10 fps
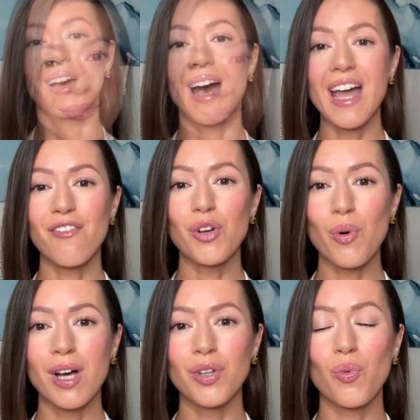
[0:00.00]
Hi
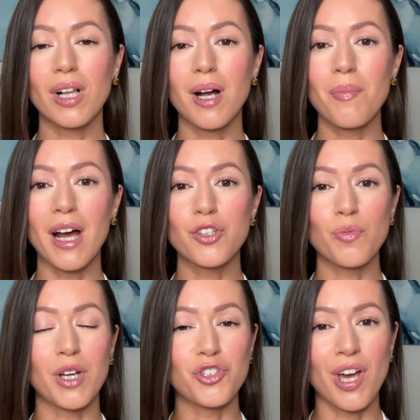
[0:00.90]
everyone, welcome back to
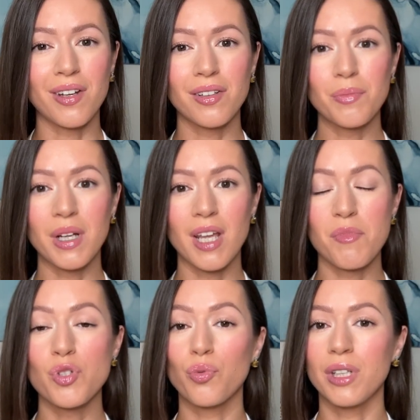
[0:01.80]
my channel. My name
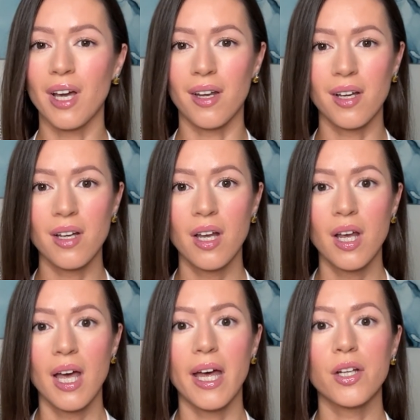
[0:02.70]
is Uliana,
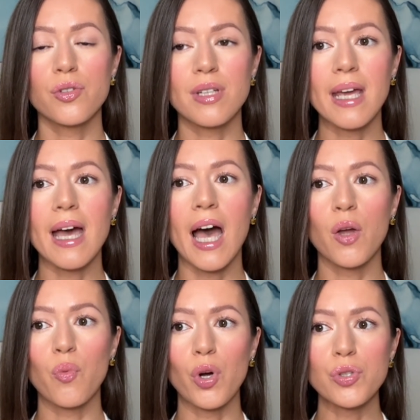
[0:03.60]
and today I
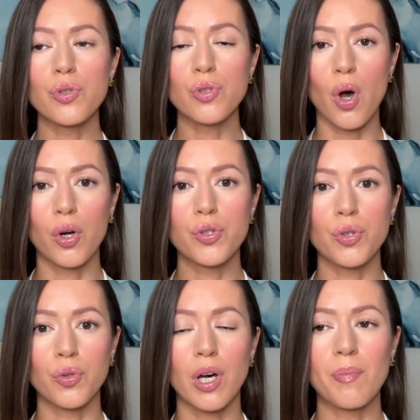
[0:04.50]
want to talk to
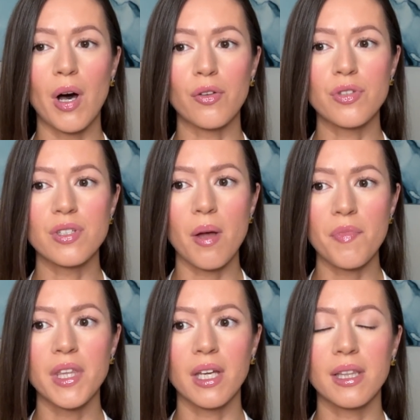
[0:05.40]
you about
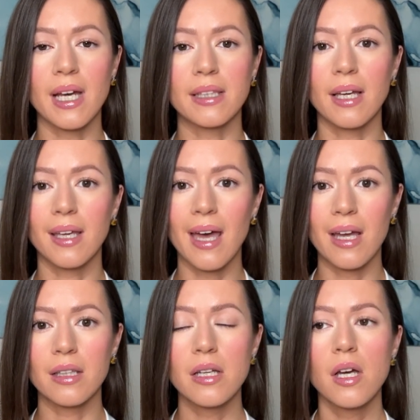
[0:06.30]
something that,
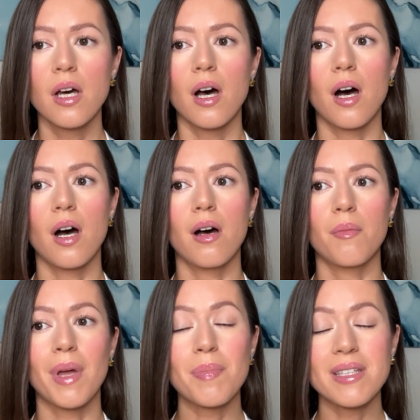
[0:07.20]
again,
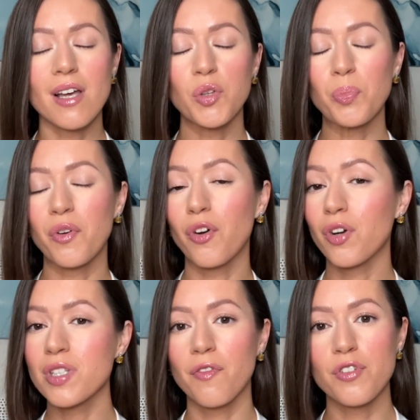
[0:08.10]
maybe sound
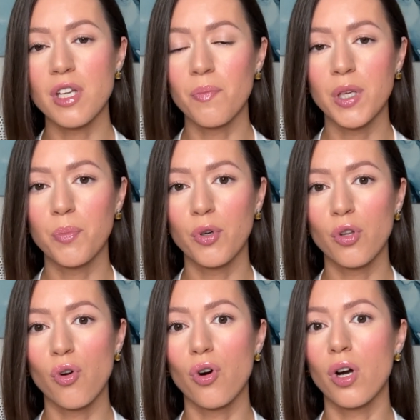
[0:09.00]
provocative for some
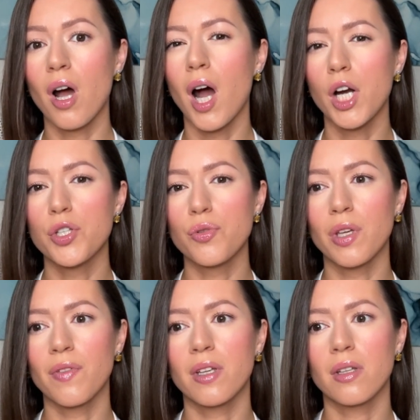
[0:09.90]
people or hard to
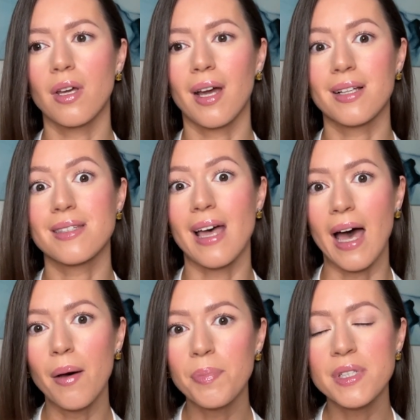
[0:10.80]
even
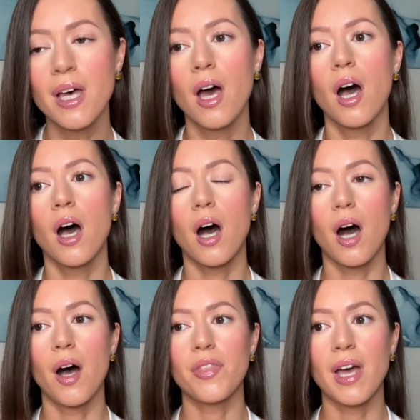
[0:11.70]
accept.
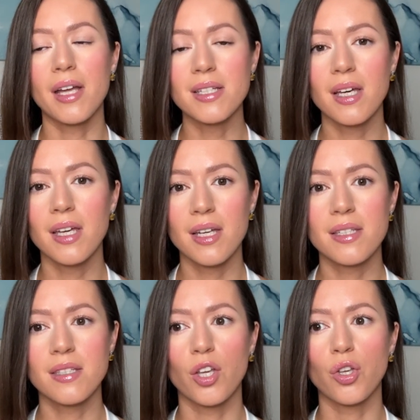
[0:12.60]
The idea
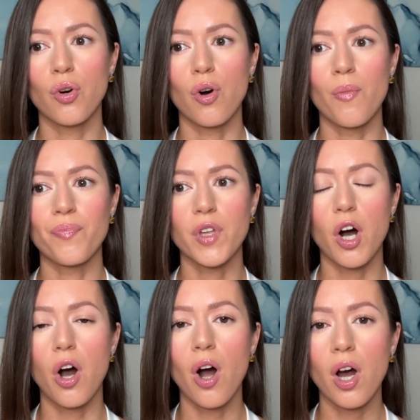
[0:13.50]
is your
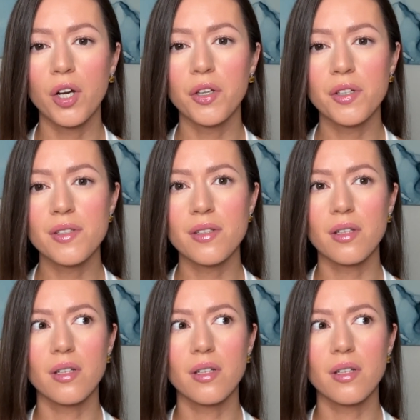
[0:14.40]
hardest